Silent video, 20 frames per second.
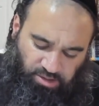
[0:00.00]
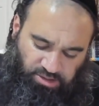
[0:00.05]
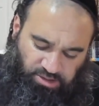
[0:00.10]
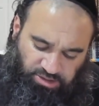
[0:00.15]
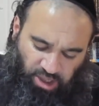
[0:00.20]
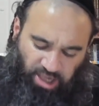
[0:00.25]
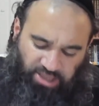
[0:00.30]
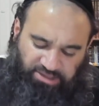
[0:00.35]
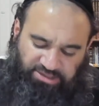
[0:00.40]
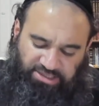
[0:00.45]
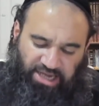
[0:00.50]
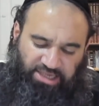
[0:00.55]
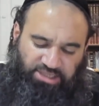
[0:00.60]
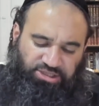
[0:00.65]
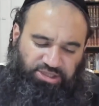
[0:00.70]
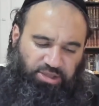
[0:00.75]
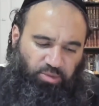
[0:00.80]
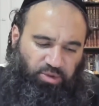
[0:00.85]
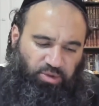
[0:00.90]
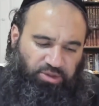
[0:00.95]
Starts
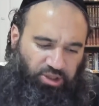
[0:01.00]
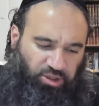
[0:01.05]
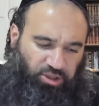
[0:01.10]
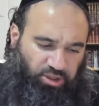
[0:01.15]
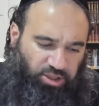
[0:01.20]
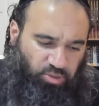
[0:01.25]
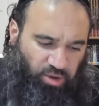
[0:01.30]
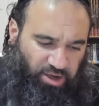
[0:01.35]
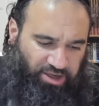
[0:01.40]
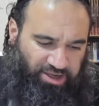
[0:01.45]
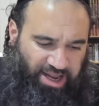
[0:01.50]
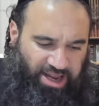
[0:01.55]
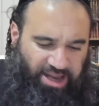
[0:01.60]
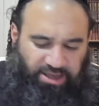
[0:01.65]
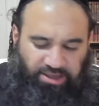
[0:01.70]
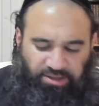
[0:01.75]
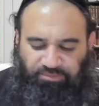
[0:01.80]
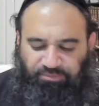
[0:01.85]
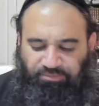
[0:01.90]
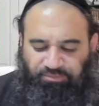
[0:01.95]
actually with
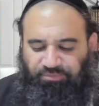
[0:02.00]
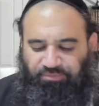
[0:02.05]
31a.